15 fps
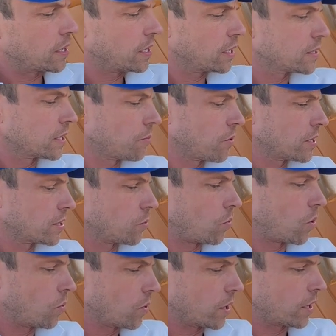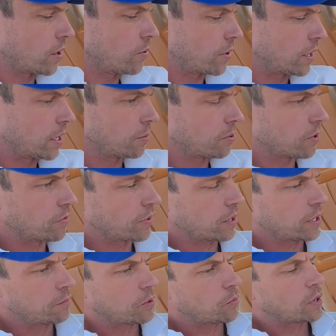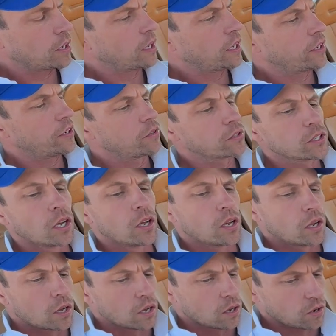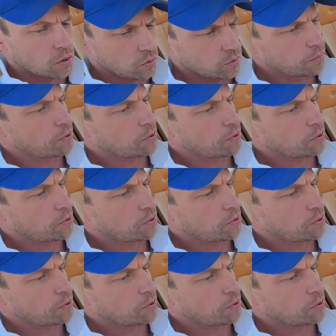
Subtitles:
in some ways it won't want to go into gear perfectly, but what I'd like you to do is hold the